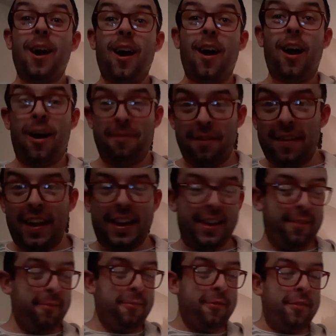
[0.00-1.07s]
are we ready?
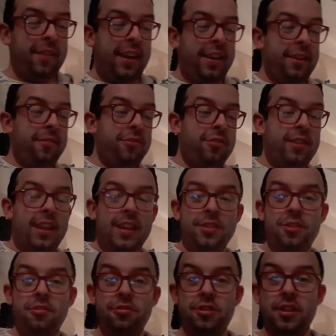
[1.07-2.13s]
We're ready to go through the answers.